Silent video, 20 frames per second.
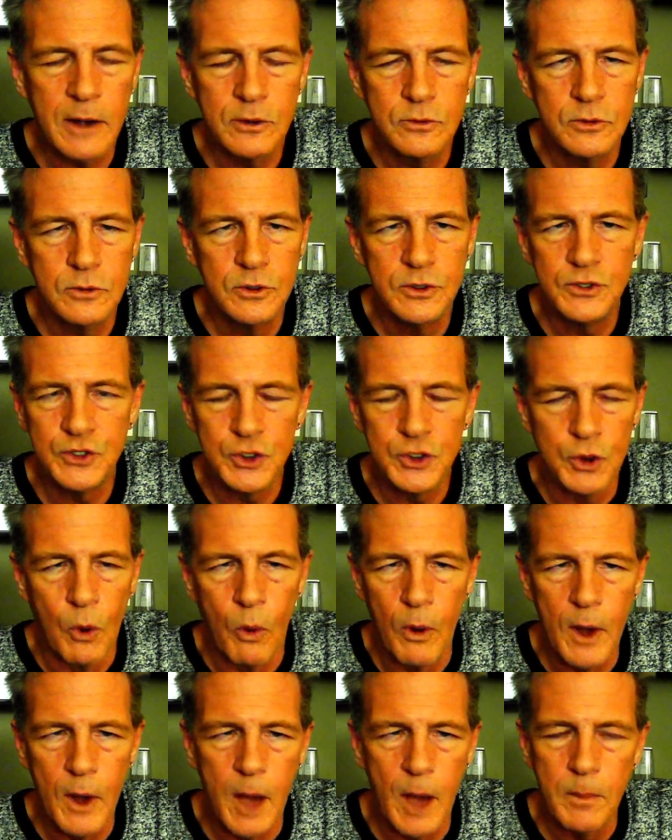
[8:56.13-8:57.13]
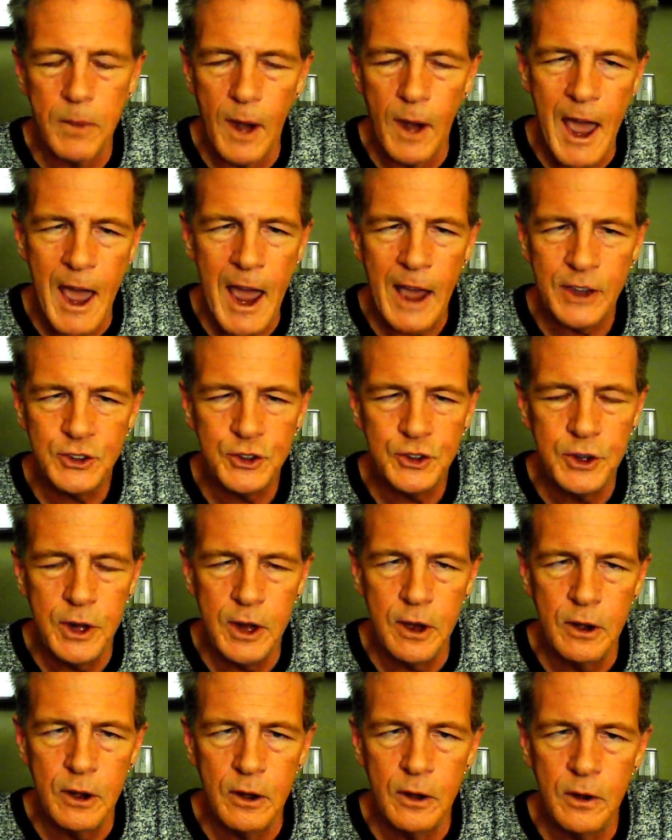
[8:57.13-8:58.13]
stored up last
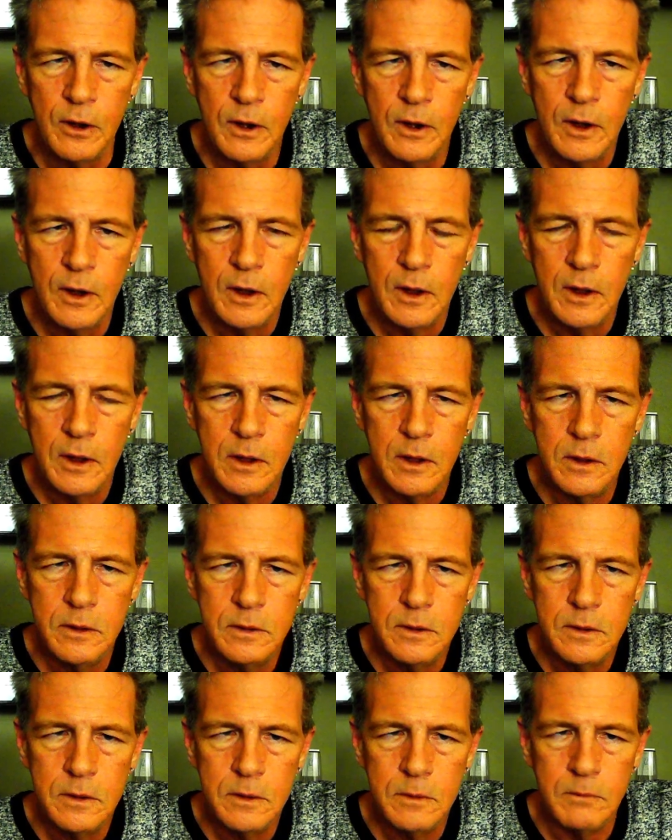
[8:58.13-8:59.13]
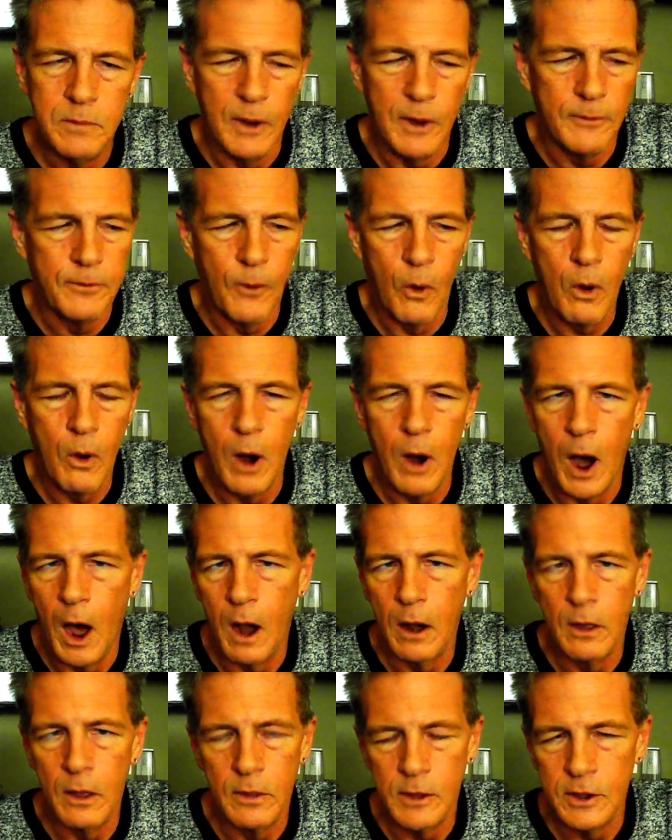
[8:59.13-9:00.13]
year before
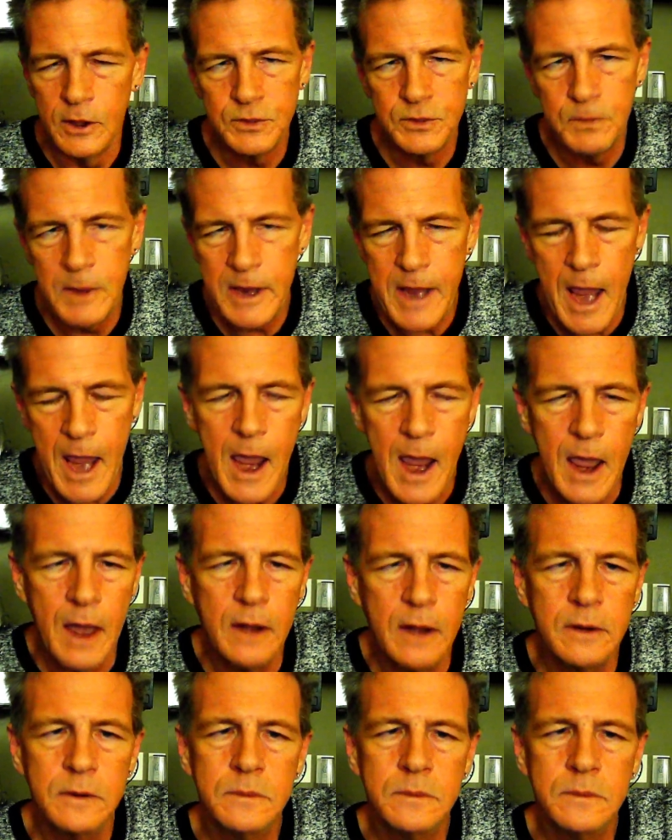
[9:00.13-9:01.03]
all of this began,